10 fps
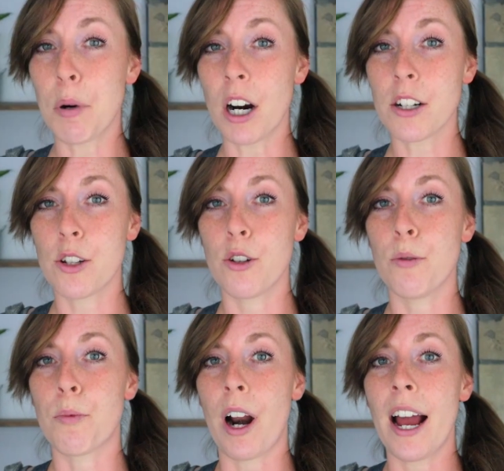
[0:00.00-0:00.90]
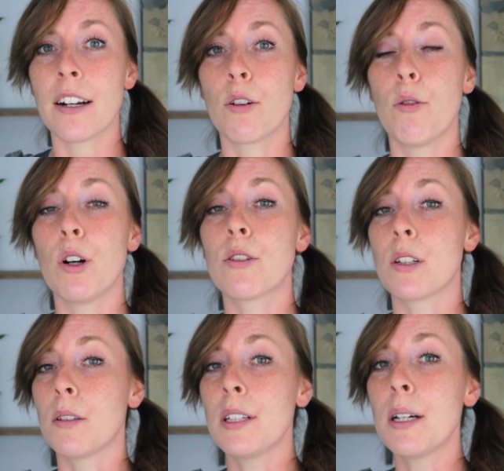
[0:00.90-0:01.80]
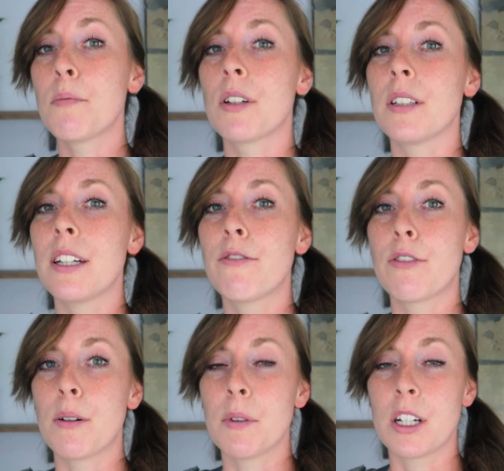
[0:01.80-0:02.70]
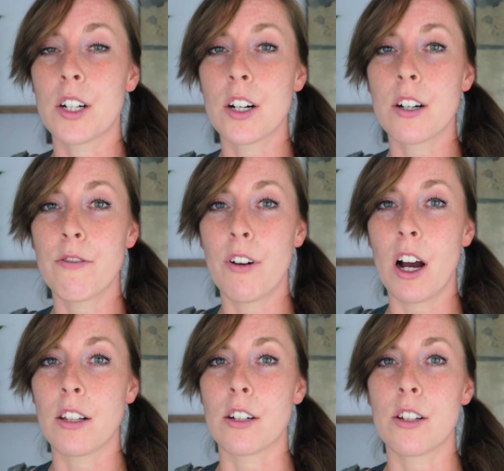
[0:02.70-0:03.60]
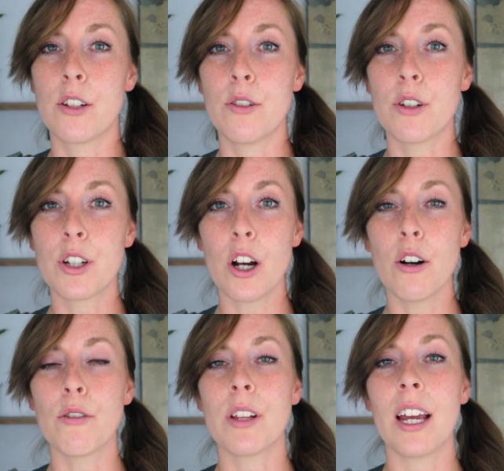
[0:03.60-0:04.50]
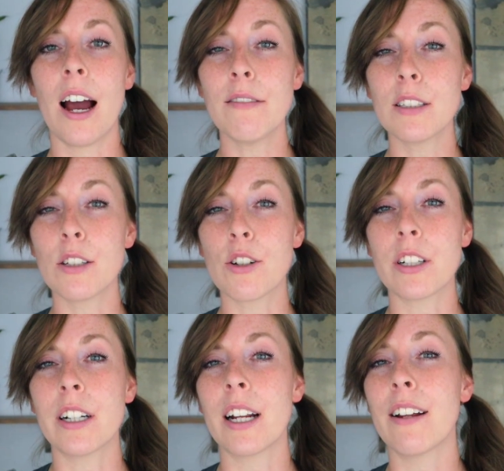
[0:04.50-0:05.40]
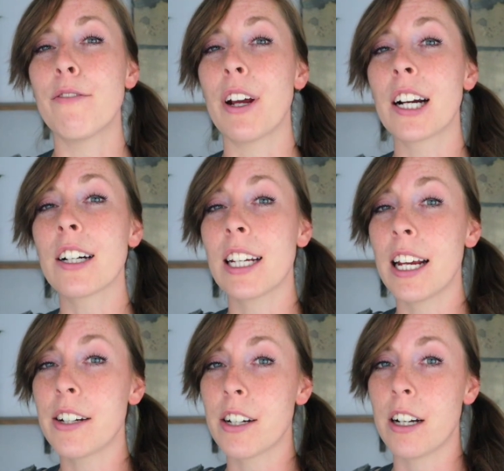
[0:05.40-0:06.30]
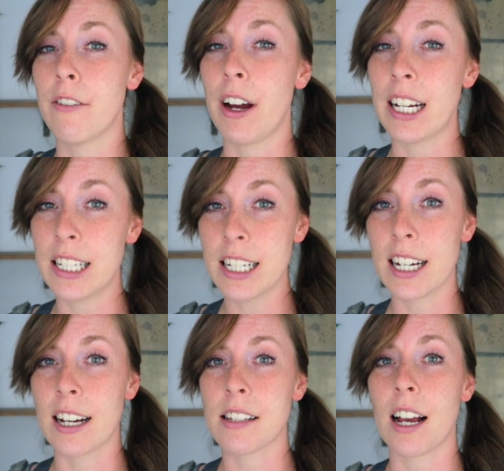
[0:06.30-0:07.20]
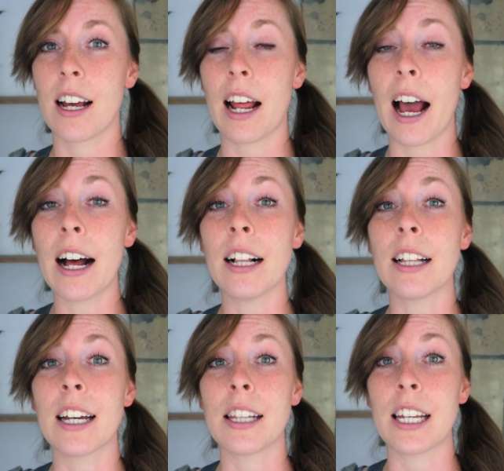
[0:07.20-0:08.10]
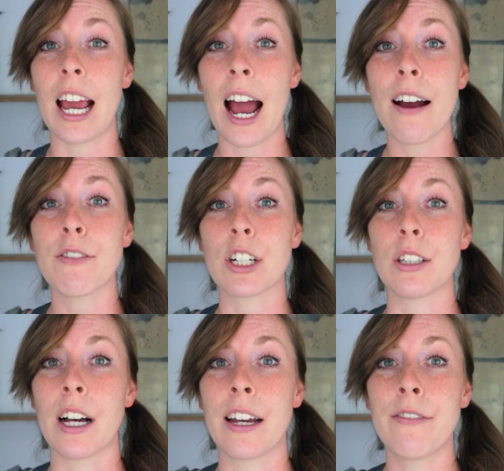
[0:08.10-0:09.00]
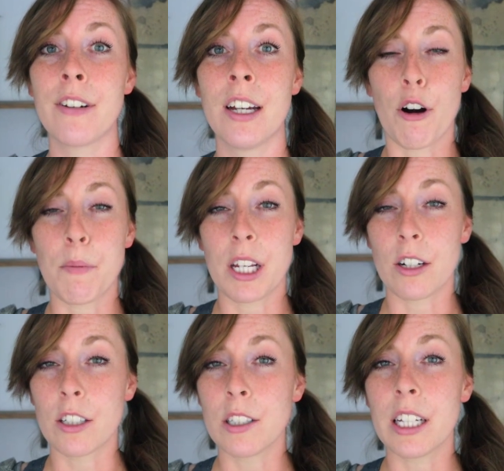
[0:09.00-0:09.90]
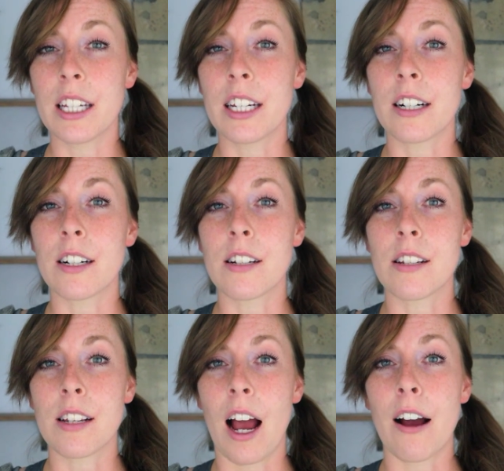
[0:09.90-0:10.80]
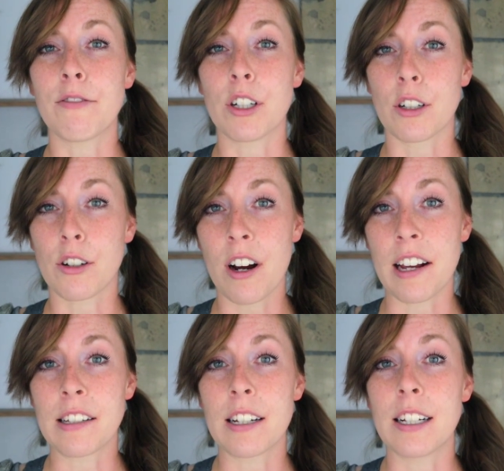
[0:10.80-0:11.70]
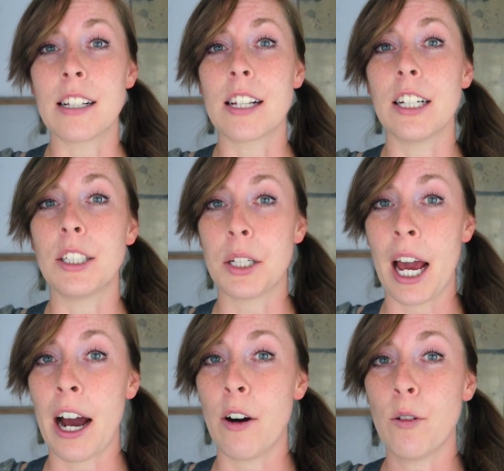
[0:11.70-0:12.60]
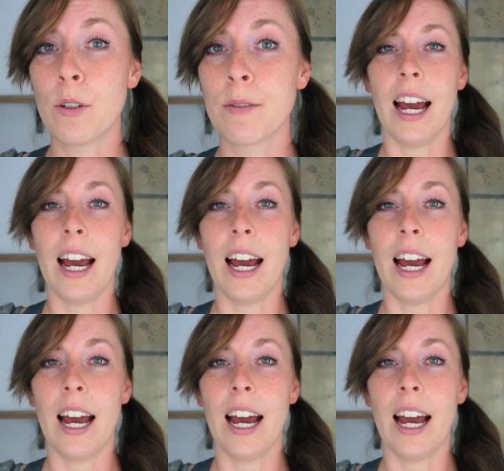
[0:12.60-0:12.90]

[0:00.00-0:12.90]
In part two, Brad quotes liberally from the church fathers to show the evolution and variation of ideas on hell and the afterlife from the early years after Christ until now.